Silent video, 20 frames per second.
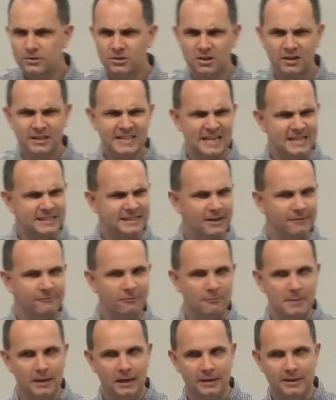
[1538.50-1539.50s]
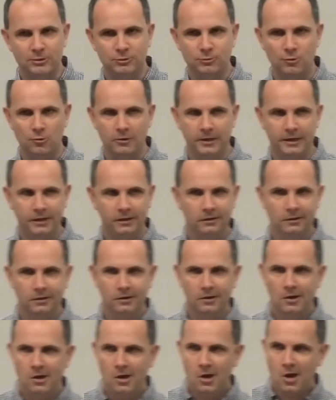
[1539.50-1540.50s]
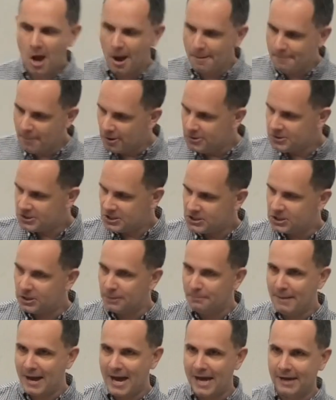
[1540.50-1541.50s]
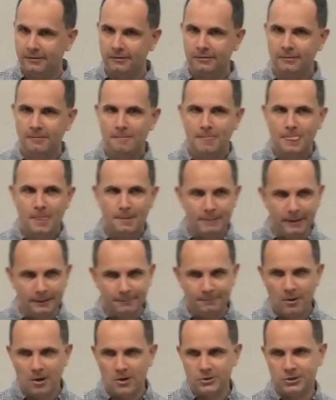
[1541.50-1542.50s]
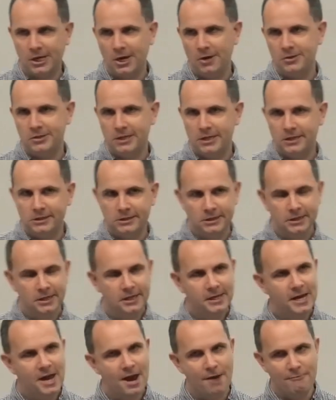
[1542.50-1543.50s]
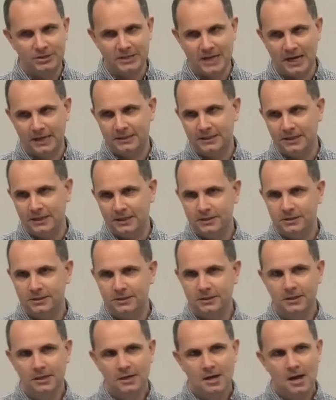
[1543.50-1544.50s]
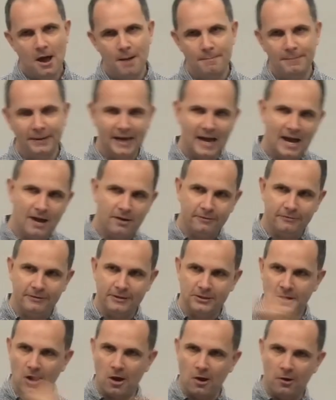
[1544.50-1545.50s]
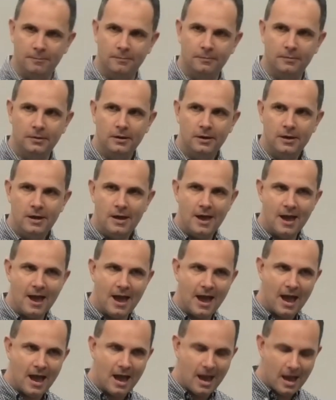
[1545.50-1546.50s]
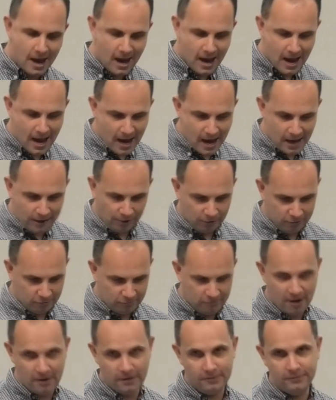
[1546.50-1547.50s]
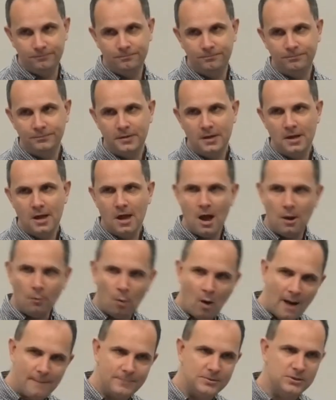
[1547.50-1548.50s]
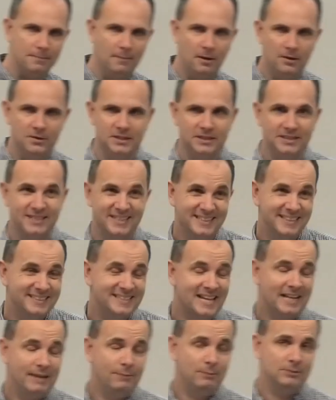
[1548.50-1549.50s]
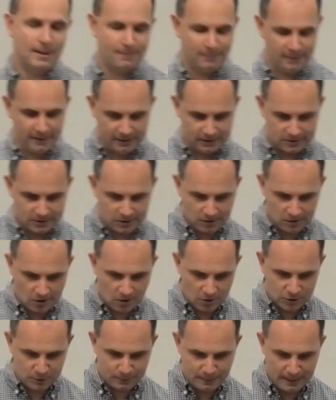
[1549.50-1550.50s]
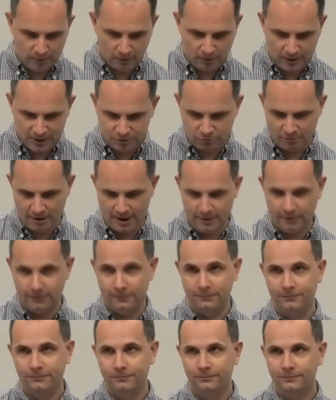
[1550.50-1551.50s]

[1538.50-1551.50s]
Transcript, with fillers: So does that sound familiar, that story? Moses, the man, being persecuted and rejected and being out of his home and on the run. And what happens to Moses is exactly what's happening to God's people, Israel.